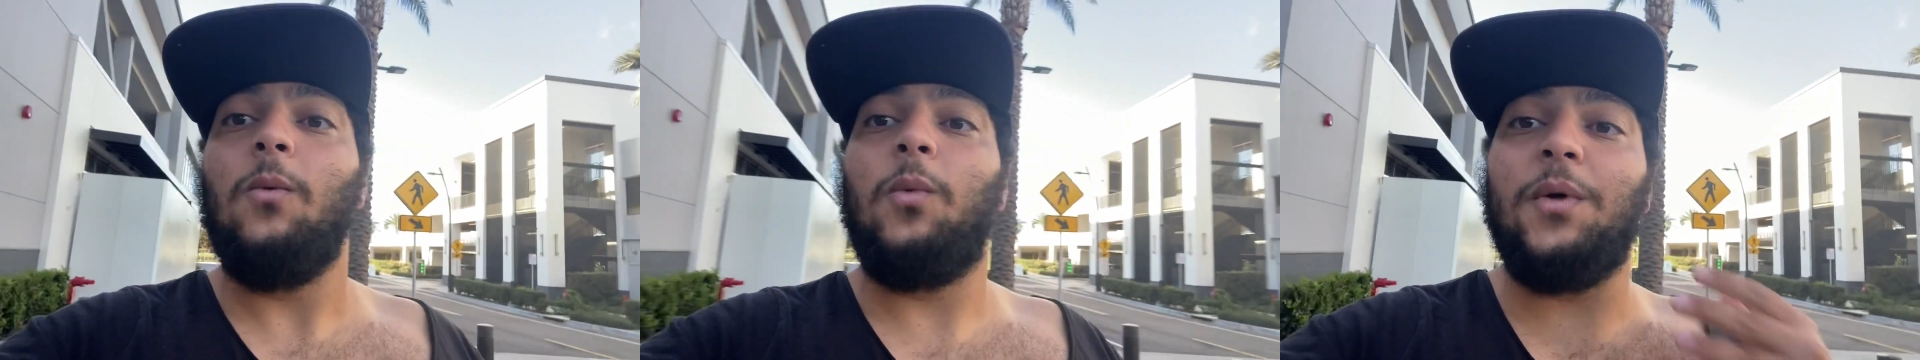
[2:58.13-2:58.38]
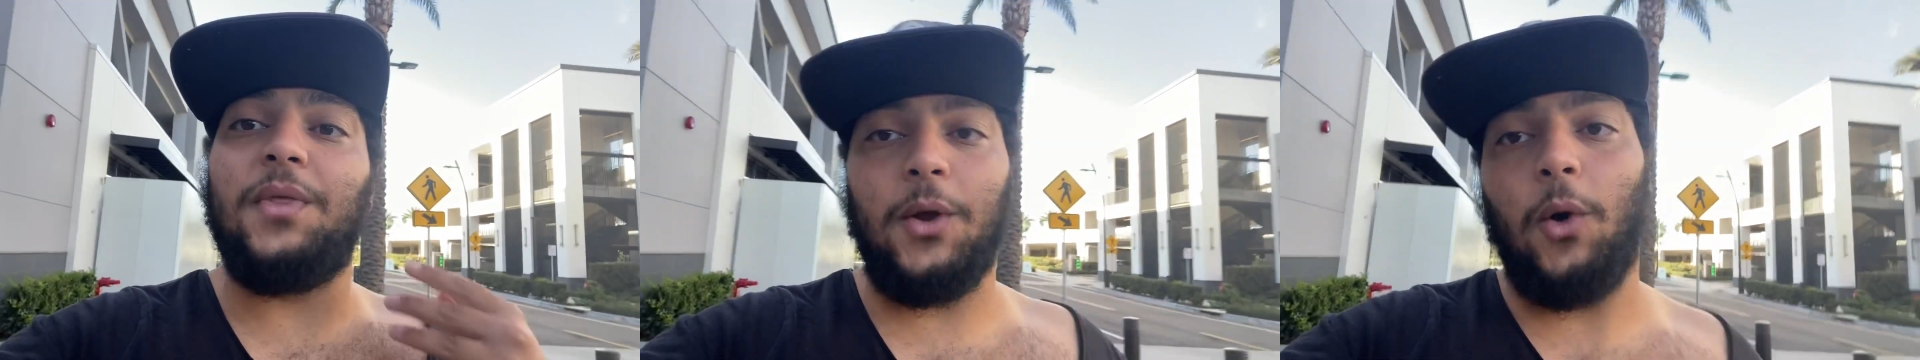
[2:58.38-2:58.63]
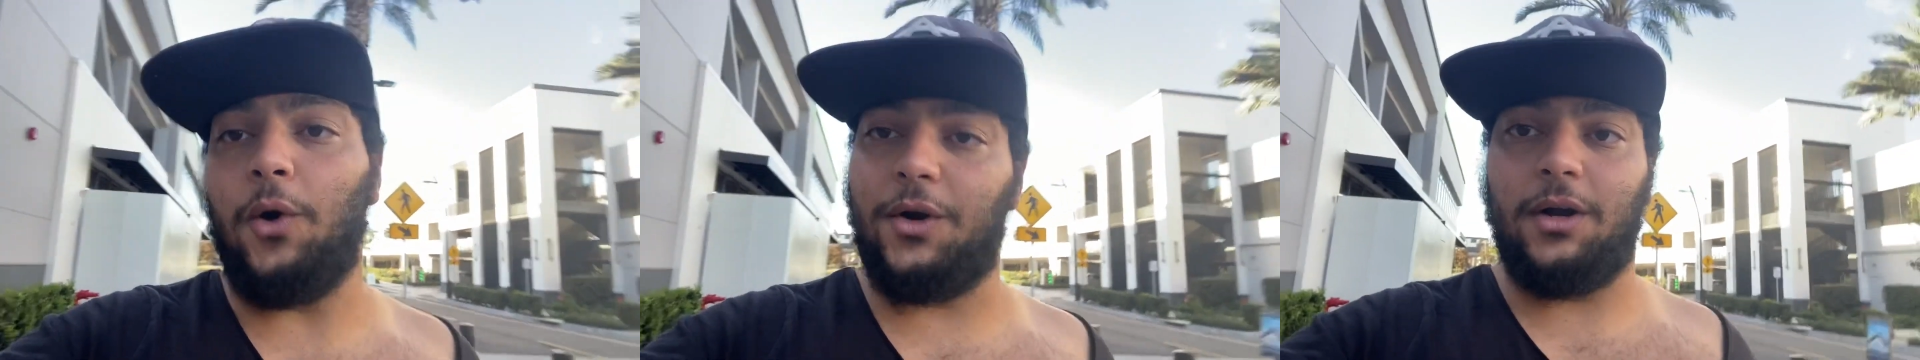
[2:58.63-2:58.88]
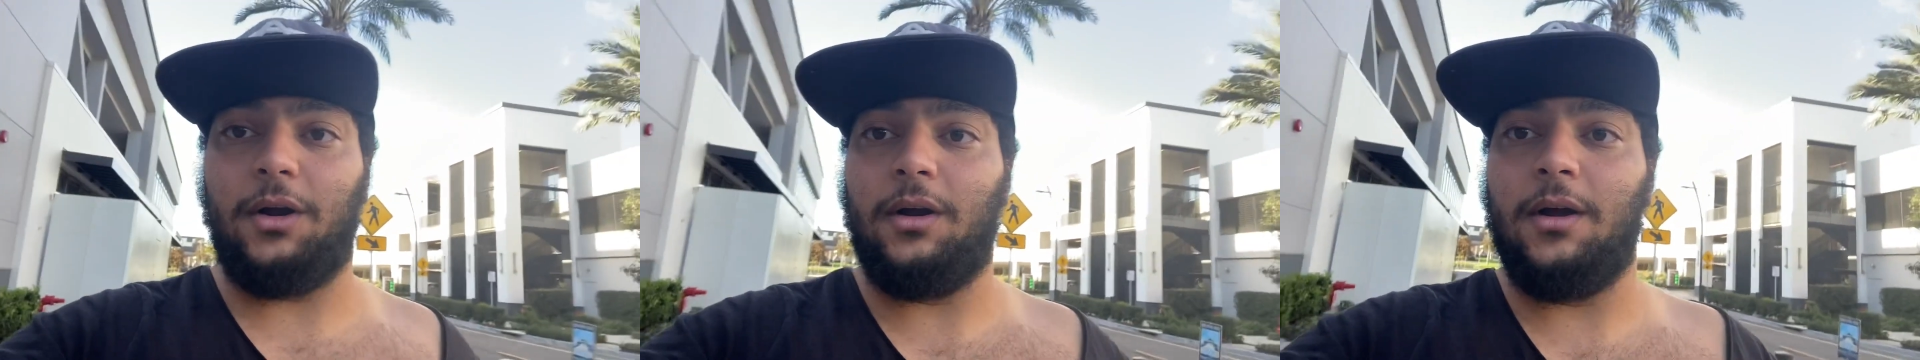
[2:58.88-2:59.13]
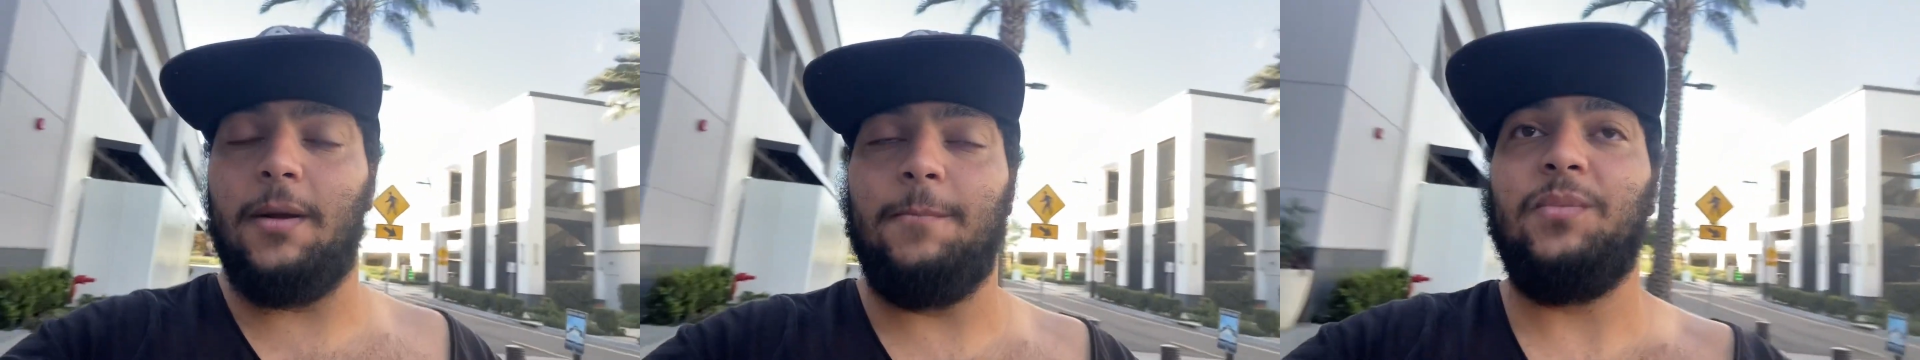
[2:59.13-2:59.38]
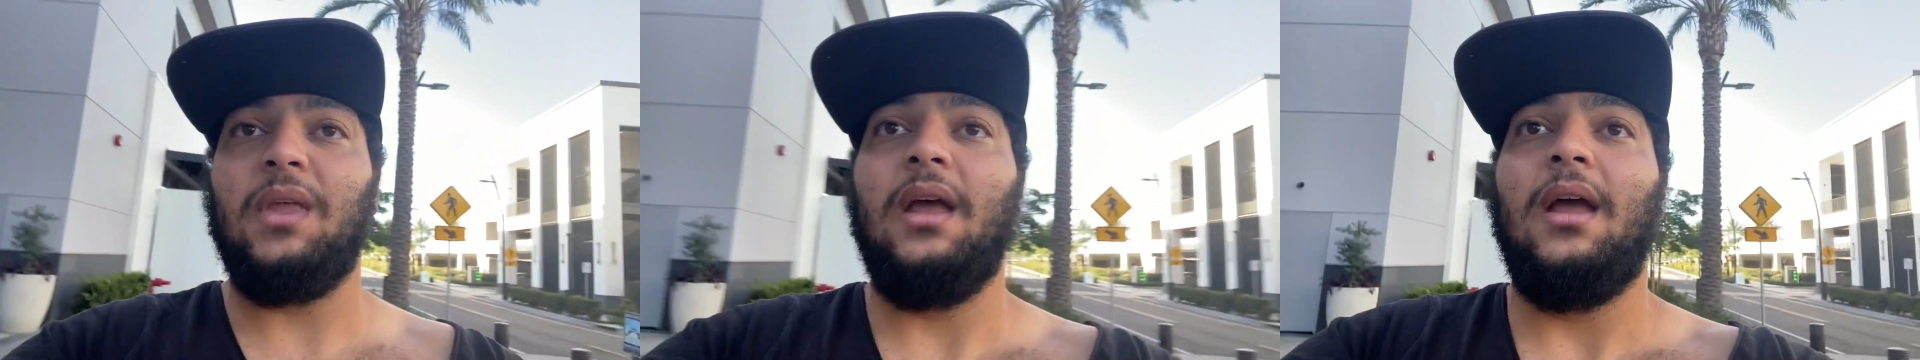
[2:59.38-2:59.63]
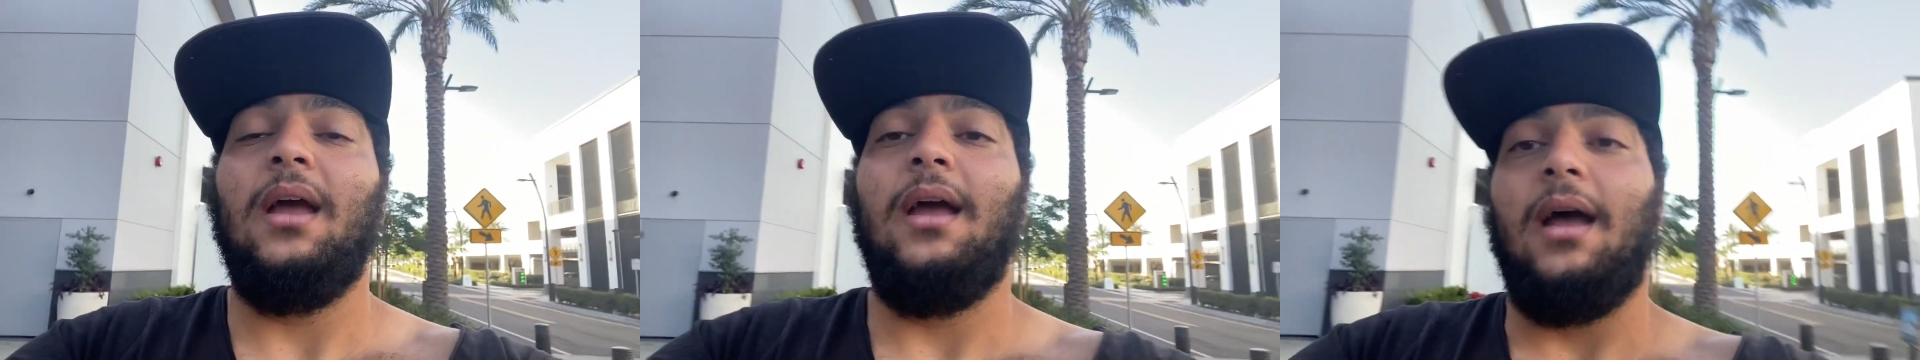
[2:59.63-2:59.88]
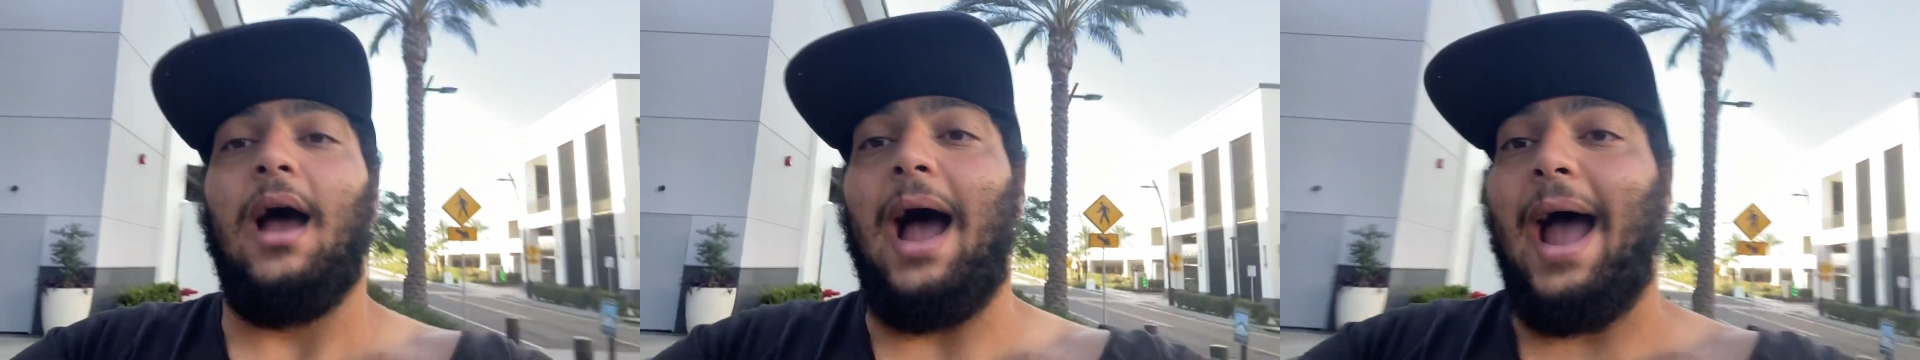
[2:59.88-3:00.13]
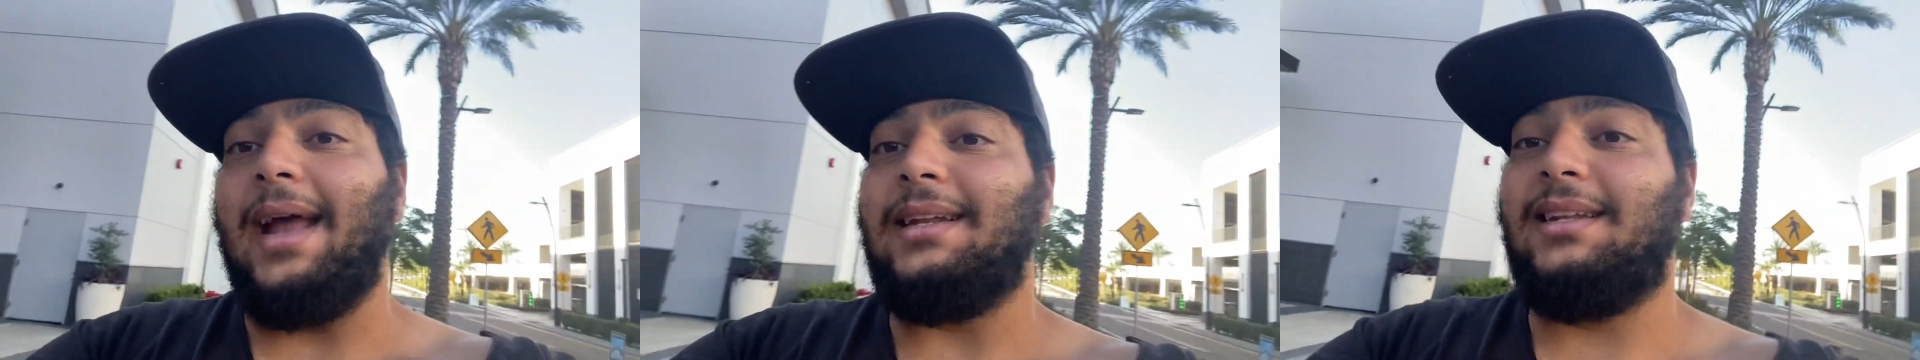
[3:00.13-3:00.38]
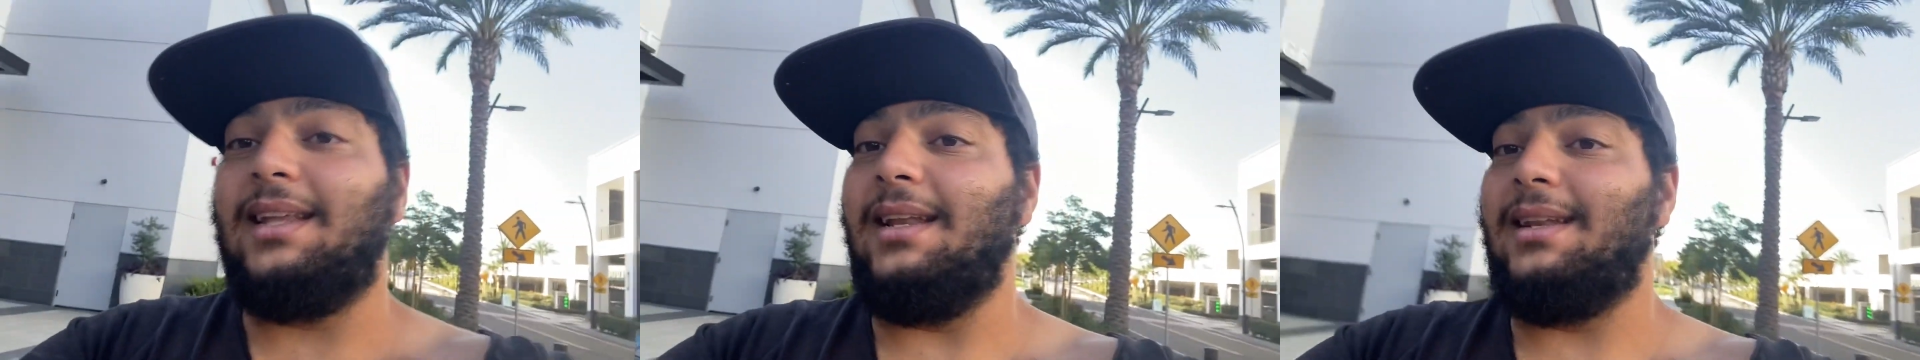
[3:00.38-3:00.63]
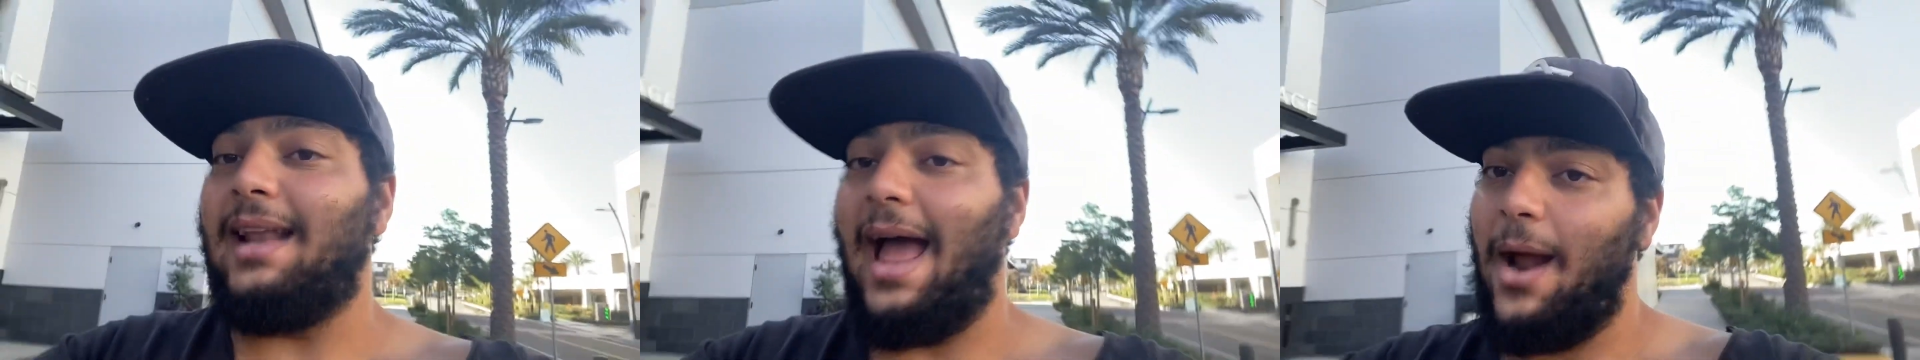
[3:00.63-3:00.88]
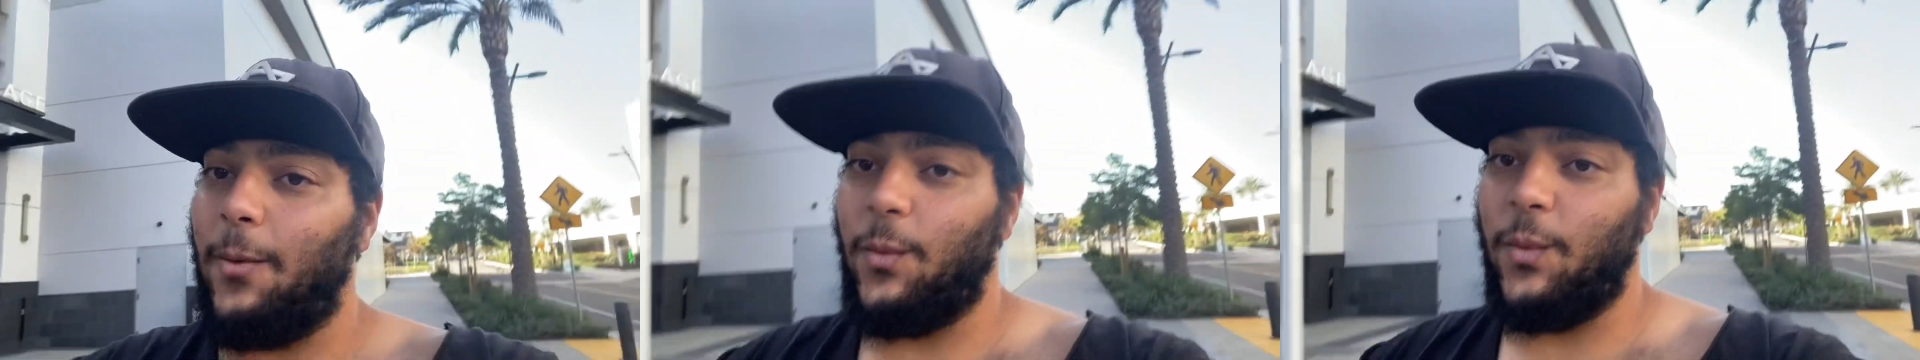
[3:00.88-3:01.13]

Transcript: for the order. I did not